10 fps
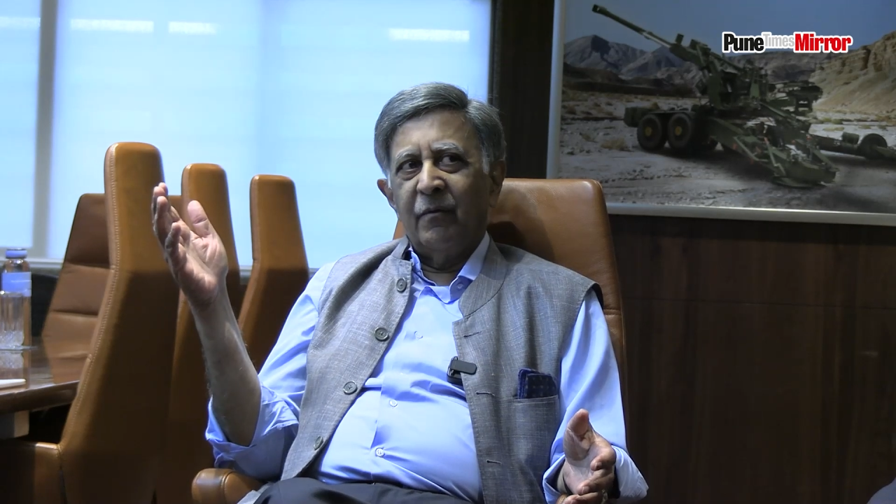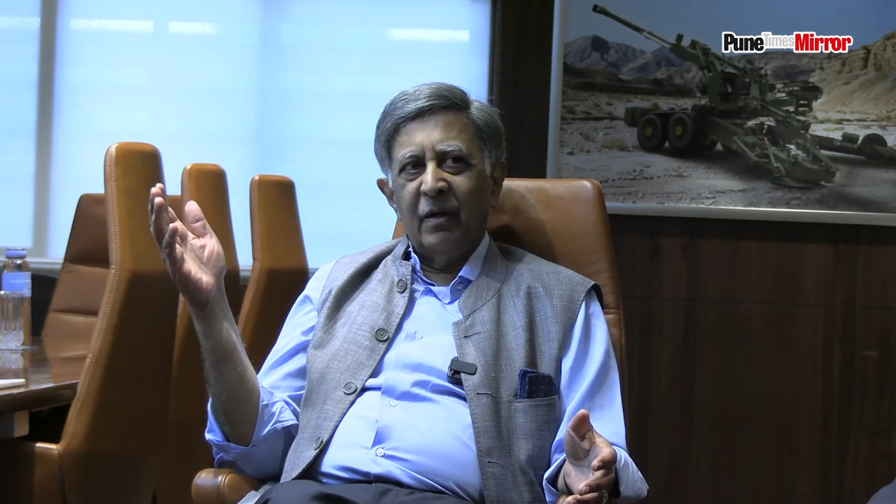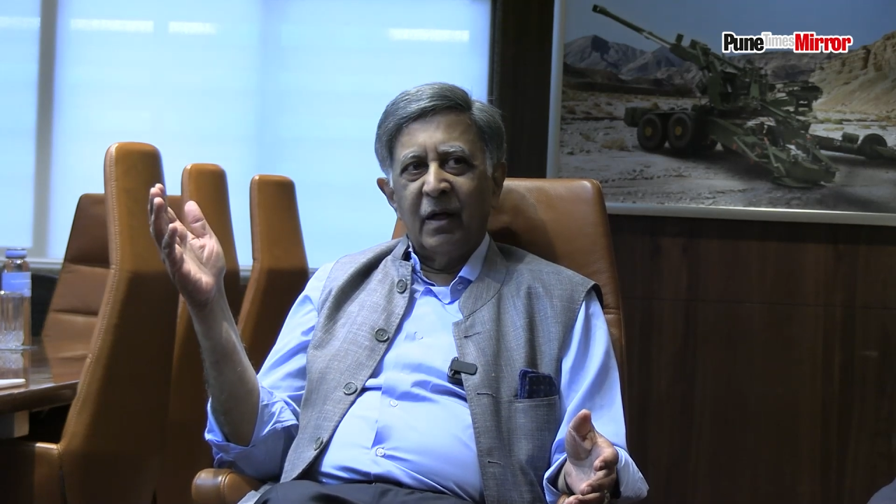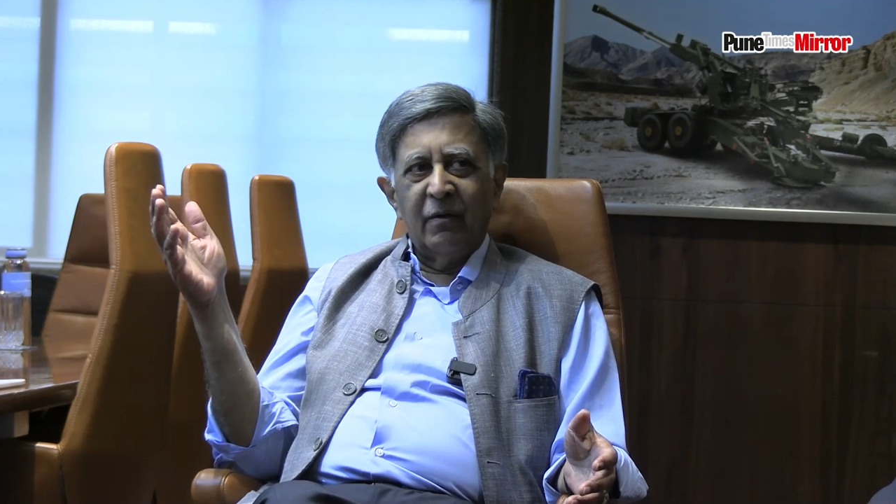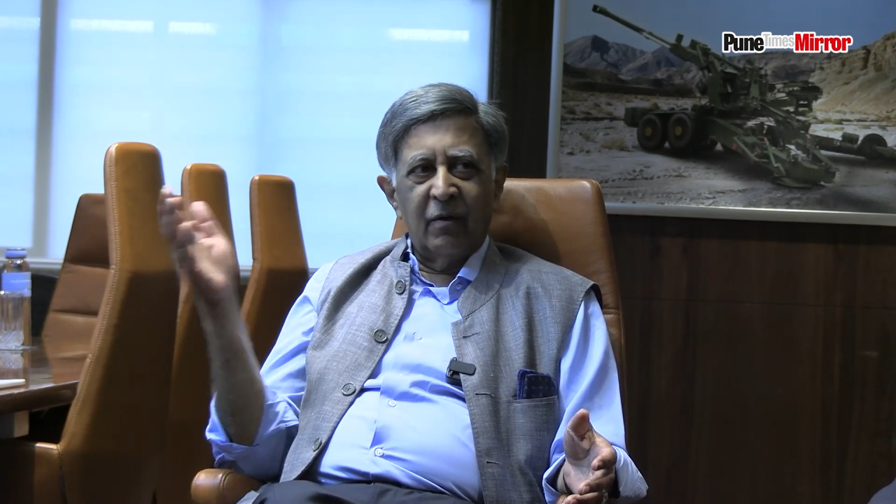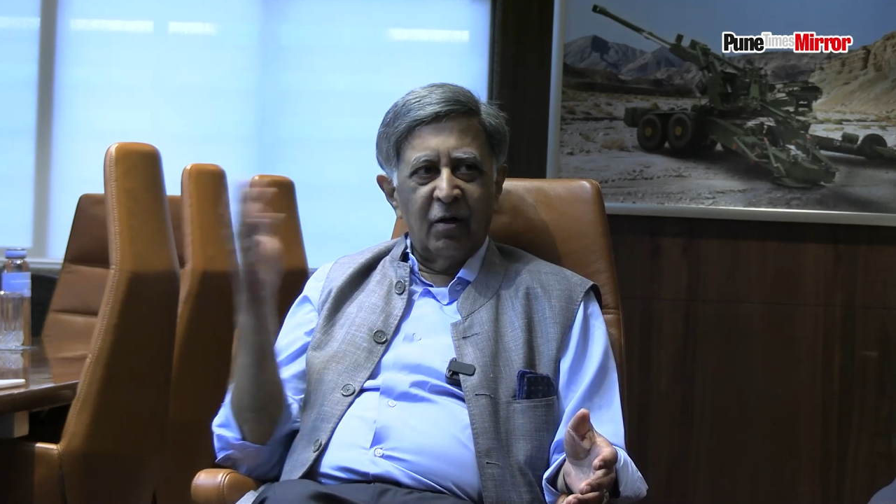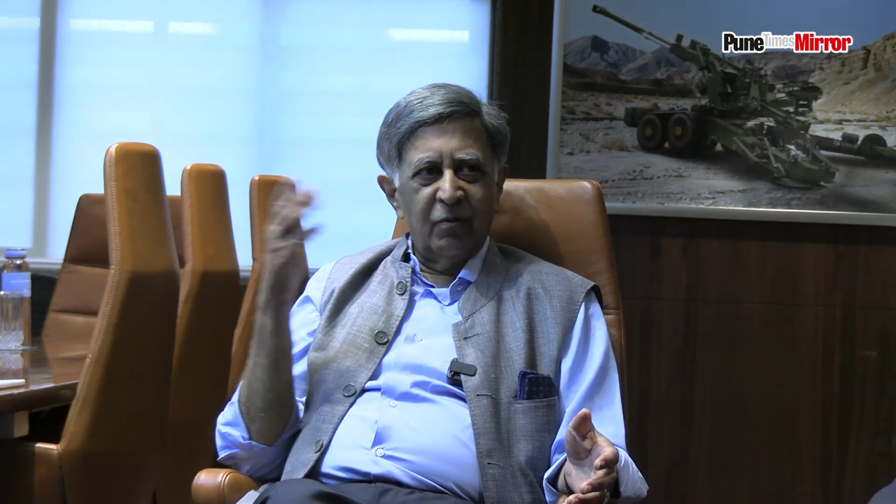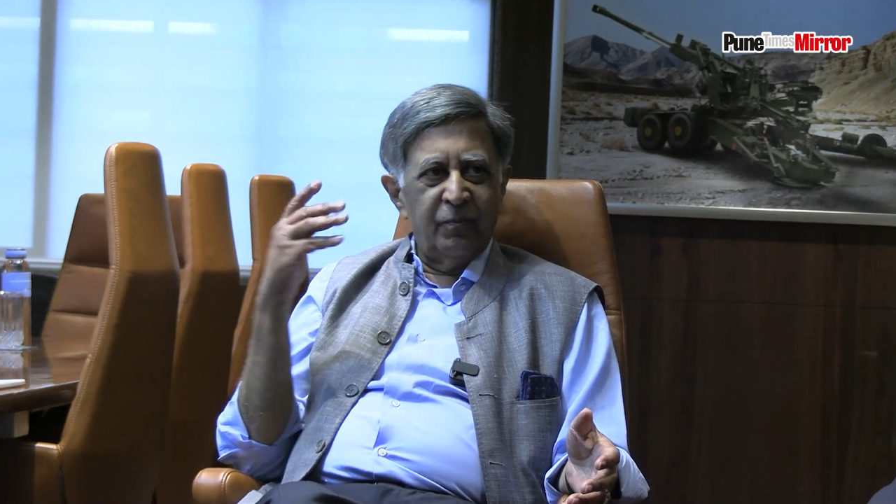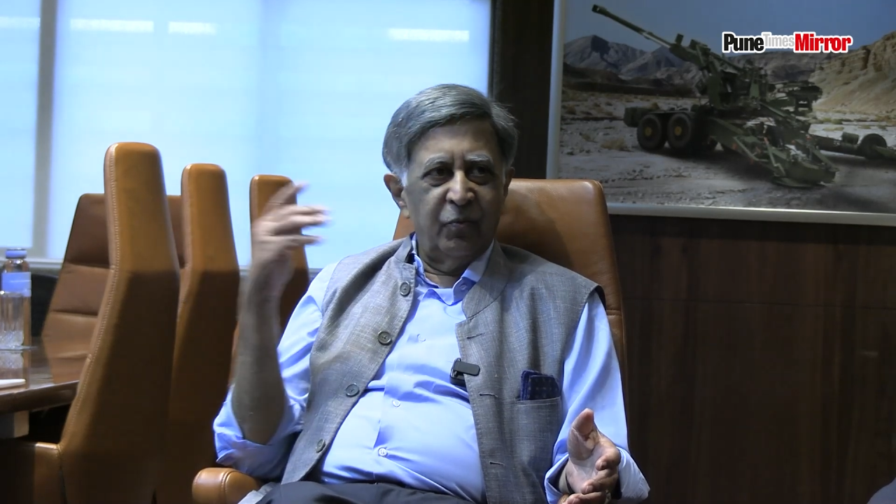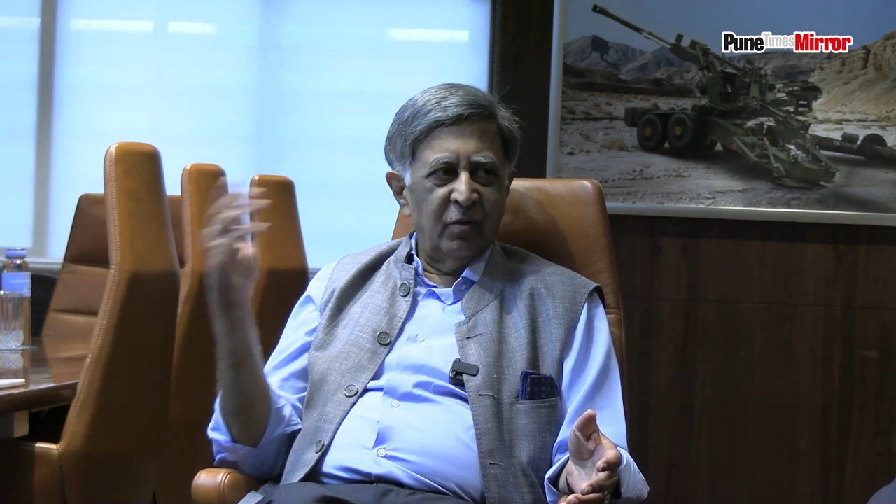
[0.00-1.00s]
We have
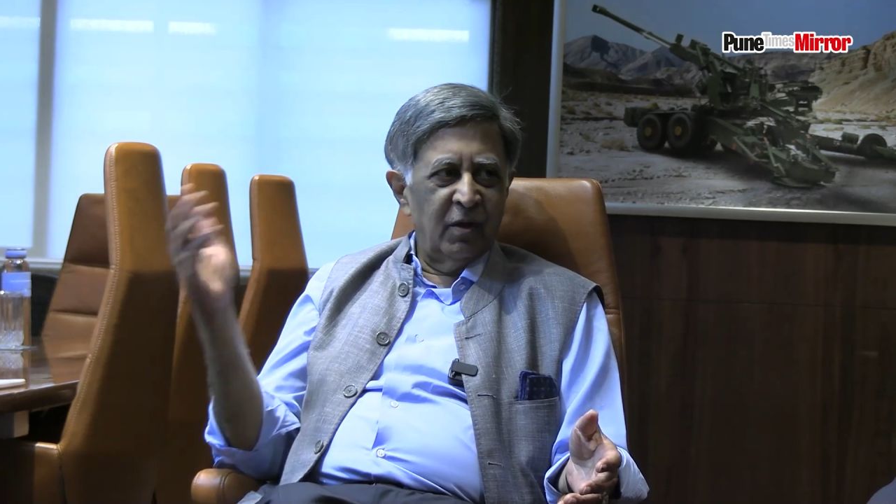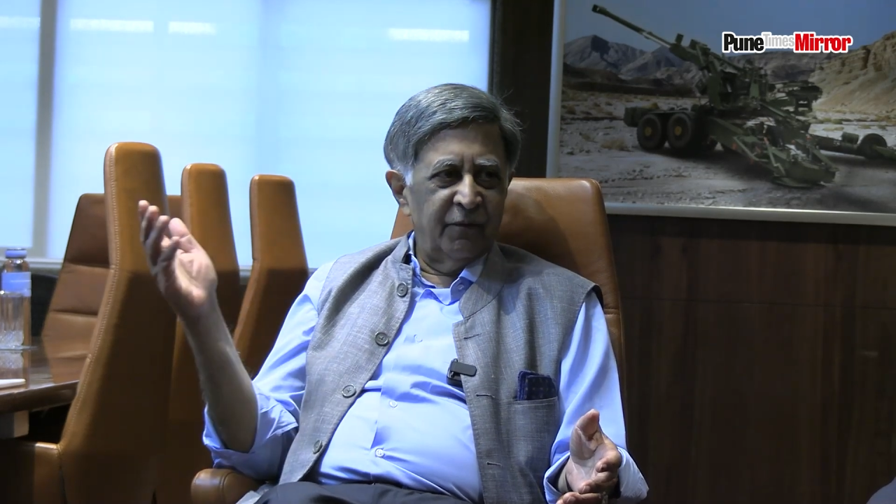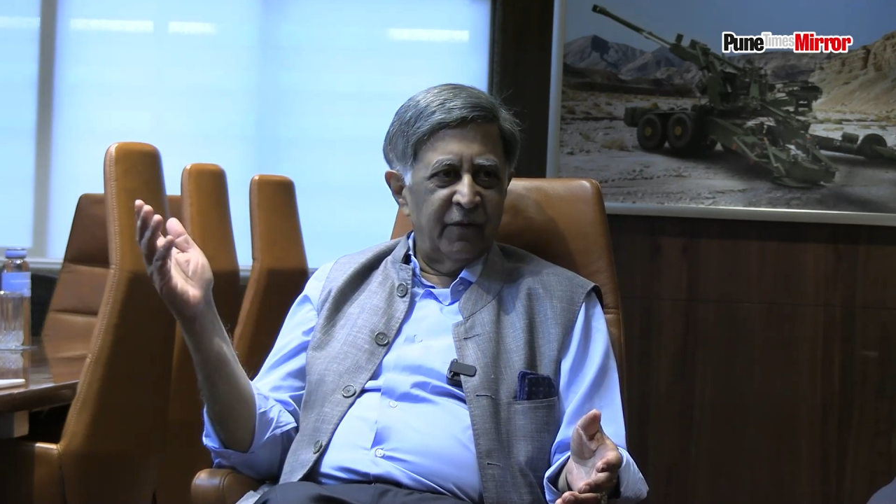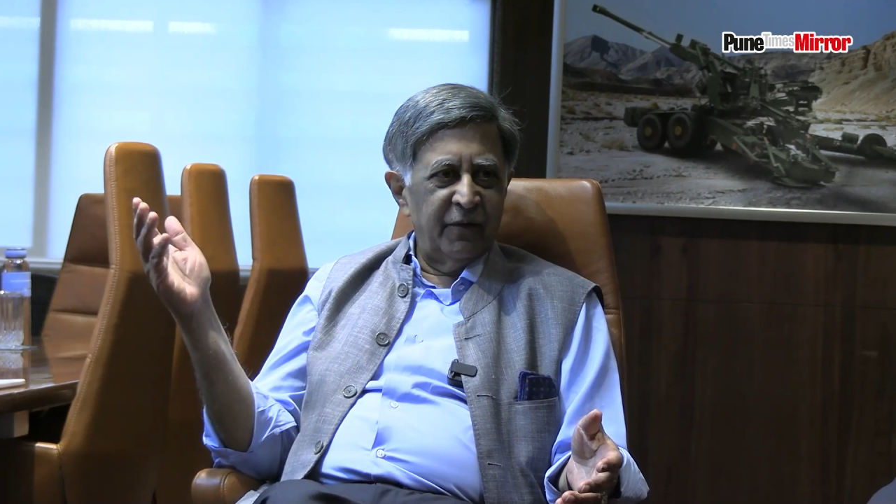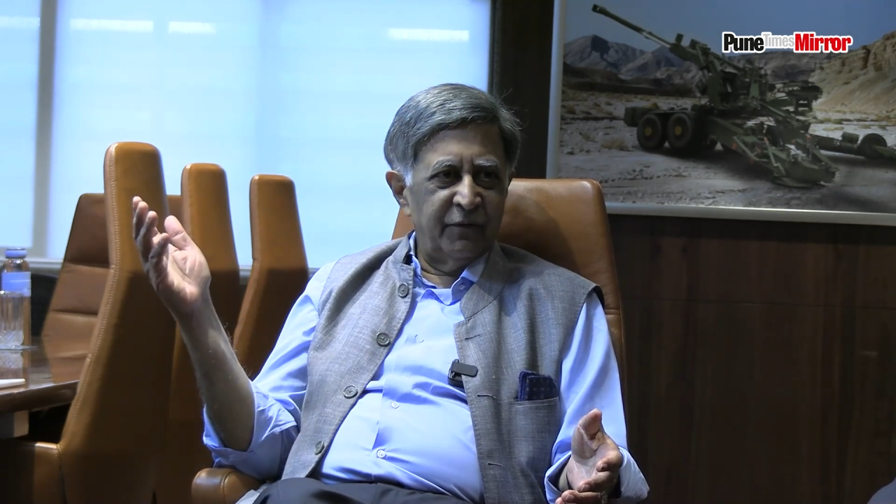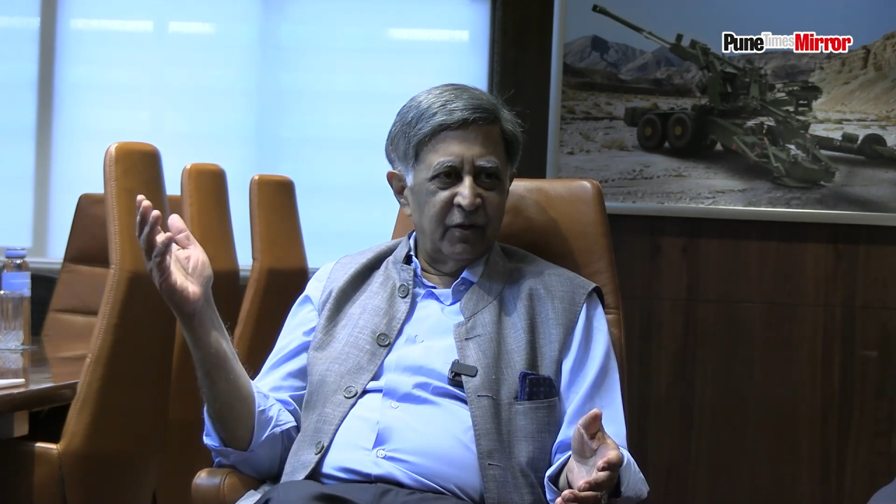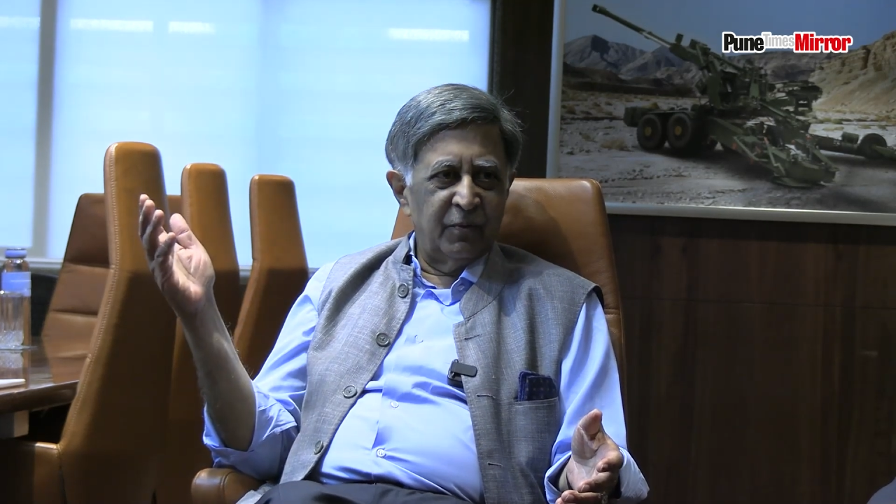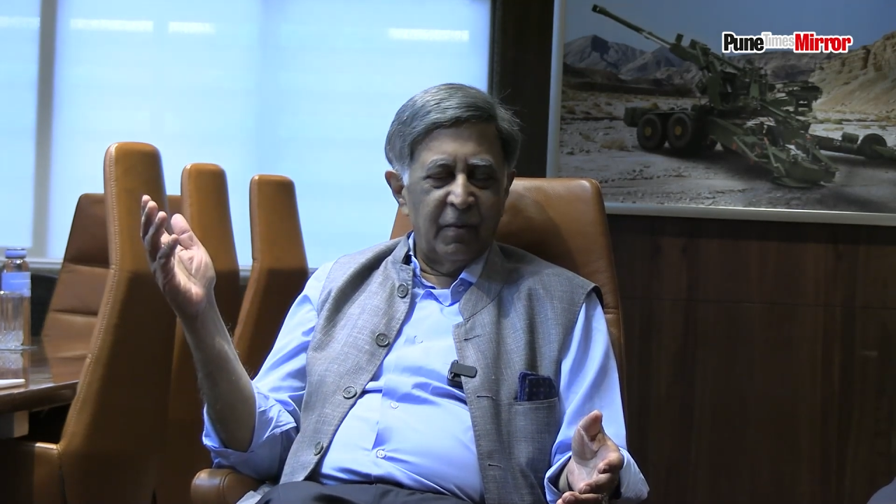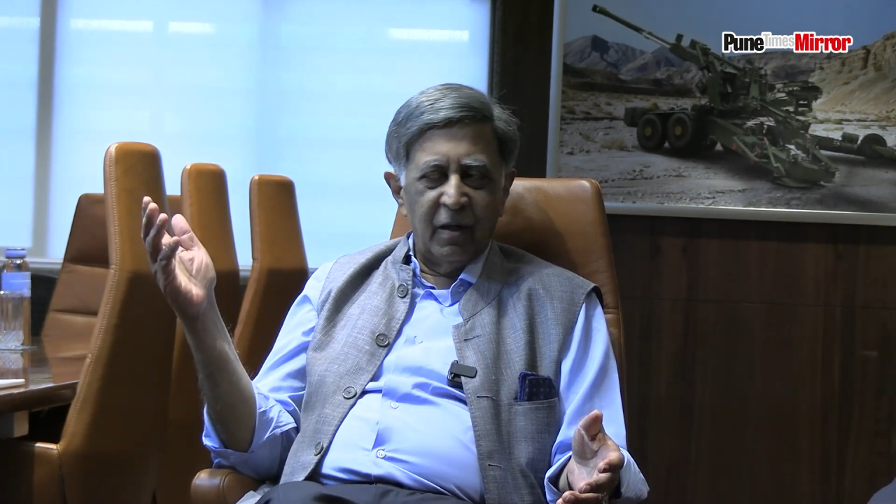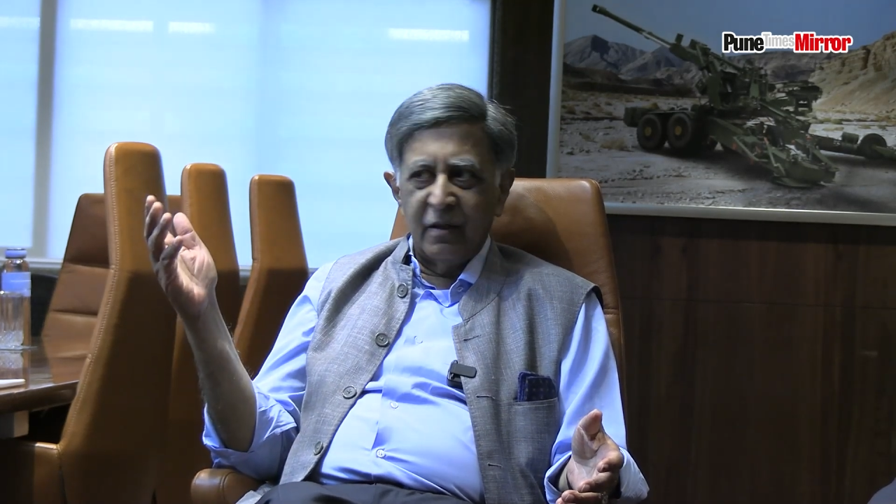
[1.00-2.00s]
around Pune
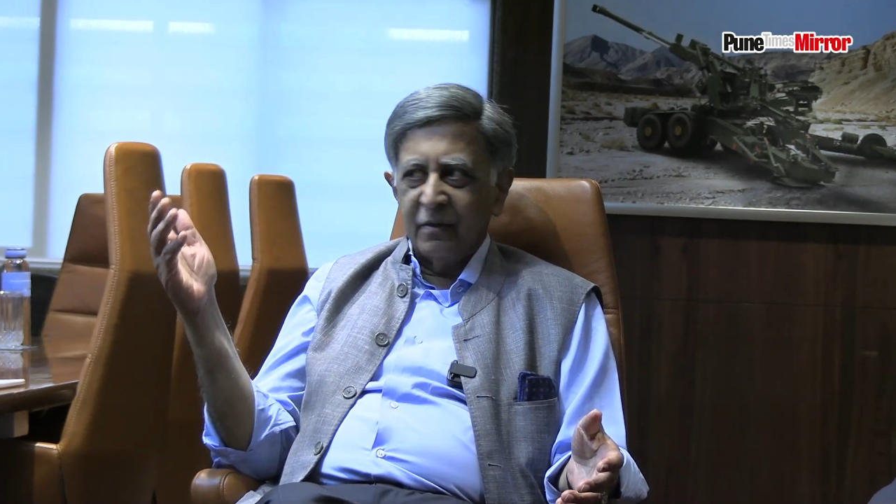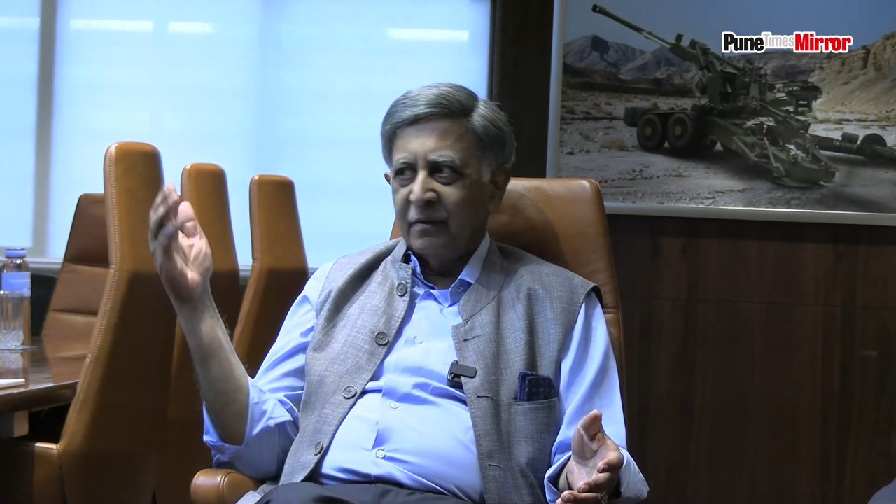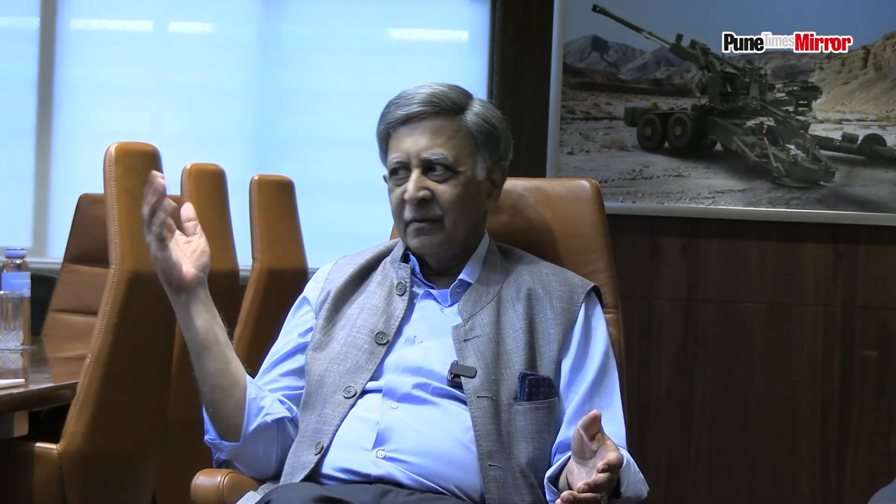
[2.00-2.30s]
5-6 plants.